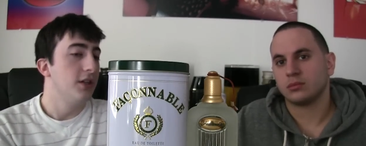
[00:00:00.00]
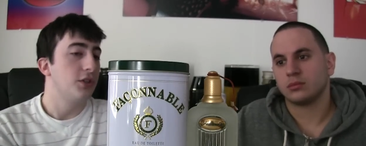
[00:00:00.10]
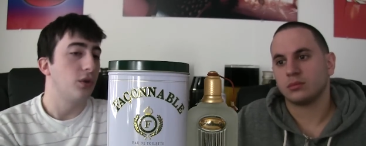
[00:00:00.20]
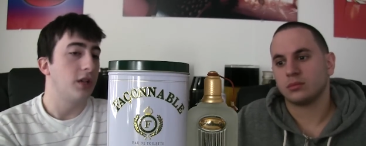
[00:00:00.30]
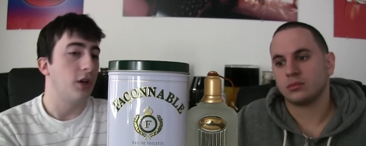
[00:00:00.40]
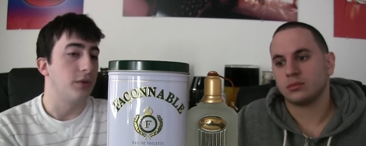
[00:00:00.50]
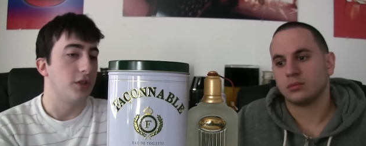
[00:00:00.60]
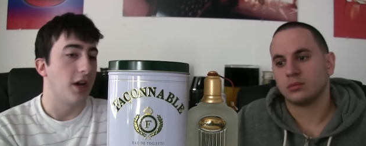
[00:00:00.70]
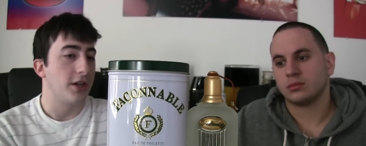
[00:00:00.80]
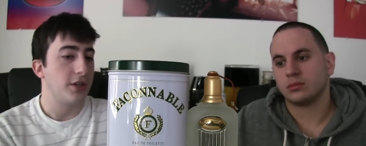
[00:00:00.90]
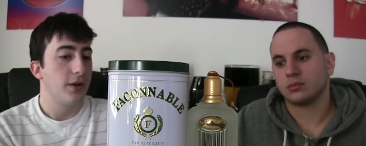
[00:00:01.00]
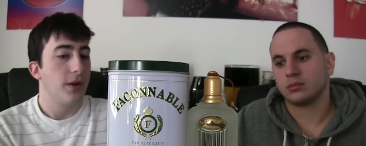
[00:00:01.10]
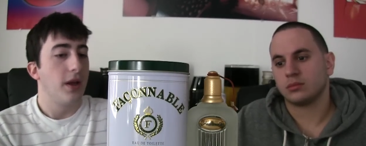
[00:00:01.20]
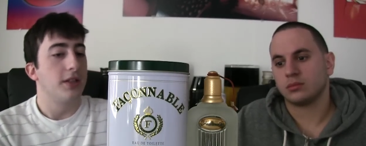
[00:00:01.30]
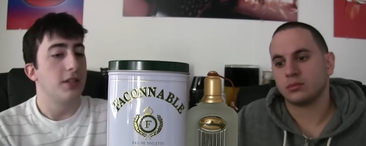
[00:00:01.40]
Speaker 1: So tell me, Josh,
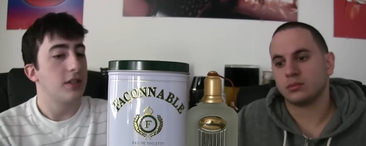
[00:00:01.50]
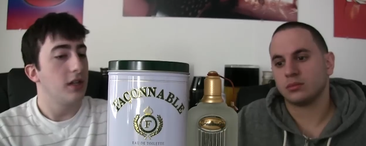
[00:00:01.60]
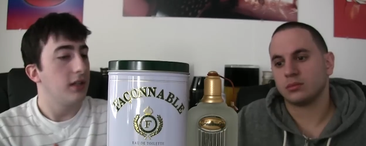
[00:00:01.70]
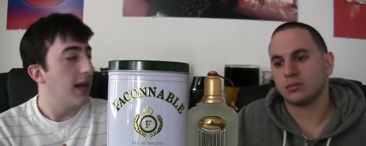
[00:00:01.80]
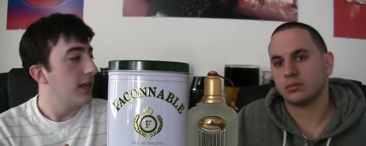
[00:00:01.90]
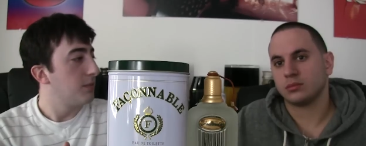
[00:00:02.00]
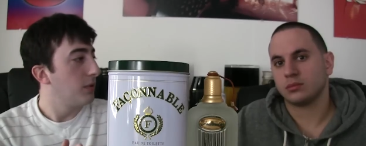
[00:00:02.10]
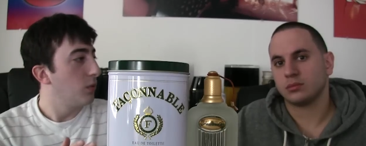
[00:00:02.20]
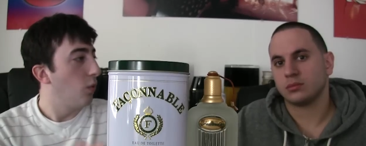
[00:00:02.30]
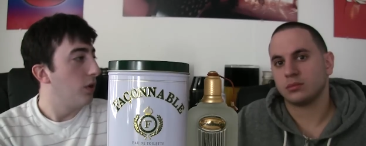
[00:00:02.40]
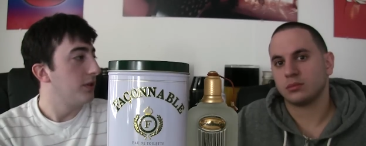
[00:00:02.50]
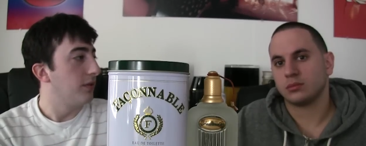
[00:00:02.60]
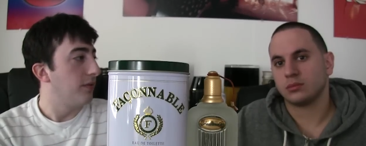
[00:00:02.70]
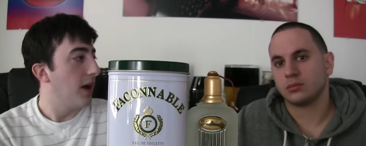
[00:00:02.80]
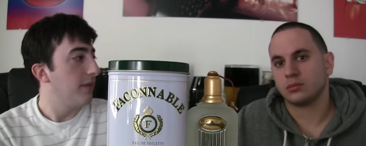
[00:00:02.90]
is this going to last me one to
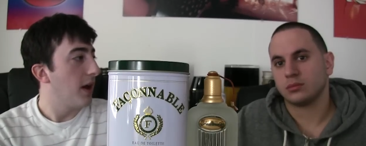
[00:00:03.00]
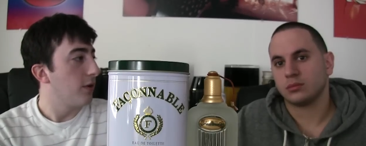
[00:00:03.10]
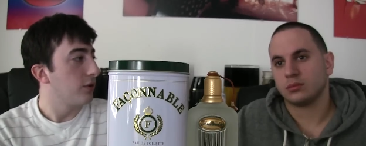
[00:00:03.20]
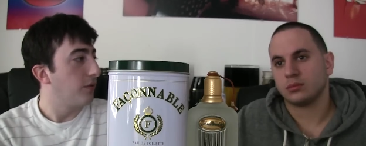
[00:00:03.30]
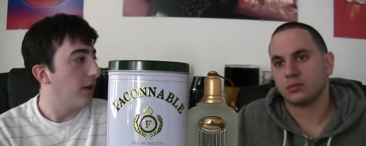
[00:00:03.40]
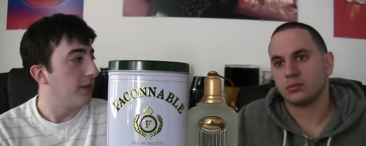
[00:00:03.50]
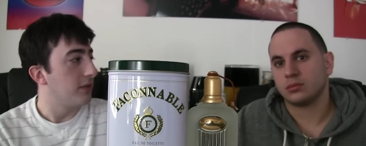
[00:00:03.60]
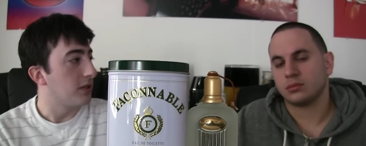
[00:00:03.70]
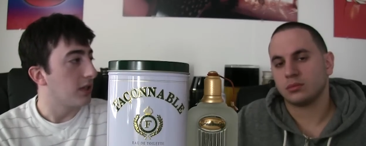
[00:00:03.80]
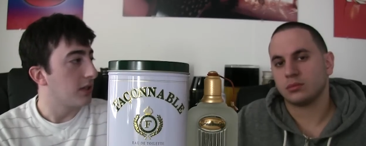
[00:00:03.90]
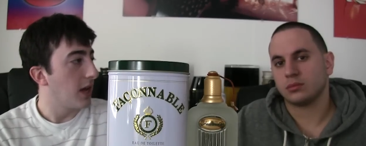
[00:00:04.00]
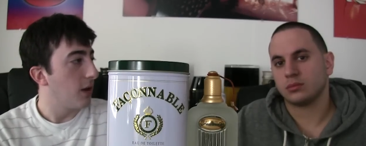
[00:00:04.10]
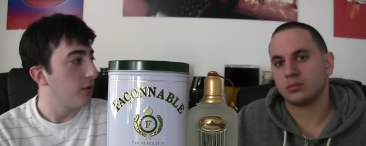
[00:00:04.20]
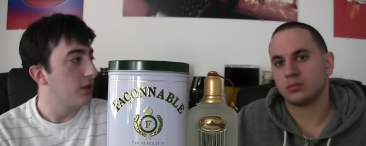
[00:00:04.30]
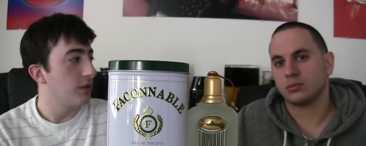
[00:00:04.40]
five hours, five to six
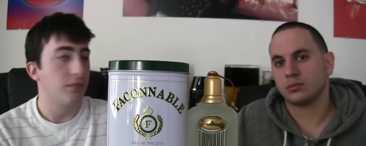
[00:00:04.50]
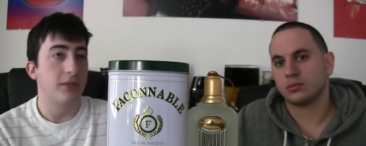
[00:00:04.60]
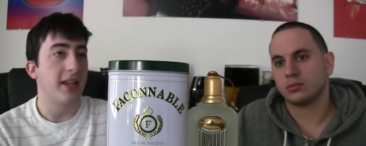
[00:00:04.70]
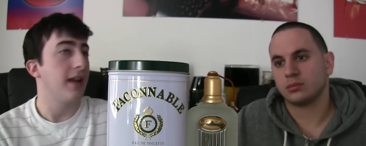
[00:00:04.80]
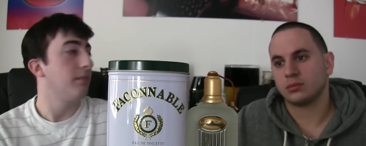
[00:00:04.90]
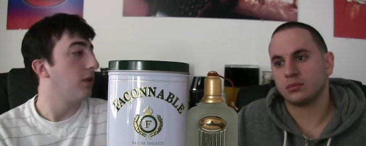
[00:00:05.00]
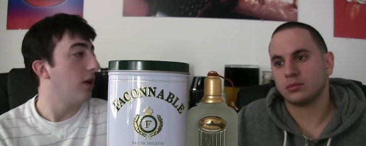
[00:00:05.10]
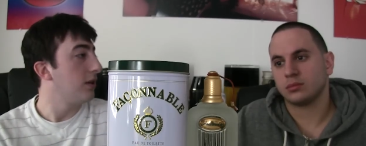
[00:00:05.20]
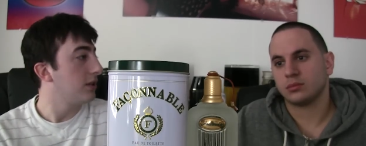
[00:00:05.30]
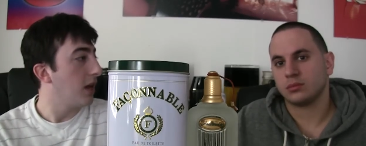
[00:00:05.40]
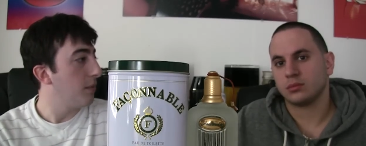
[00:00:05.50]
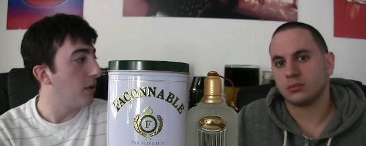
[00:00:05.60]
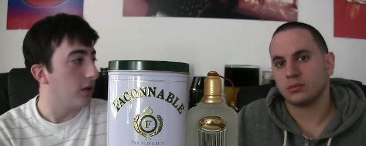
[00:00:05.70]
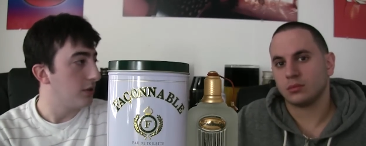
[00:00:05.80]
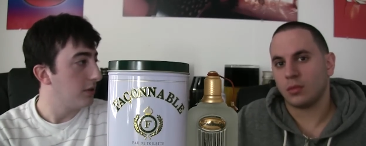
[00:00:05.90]
hours, 10 plus? How
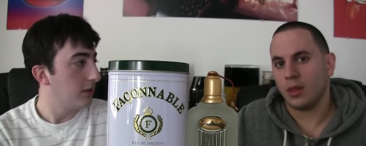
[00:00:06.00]
much?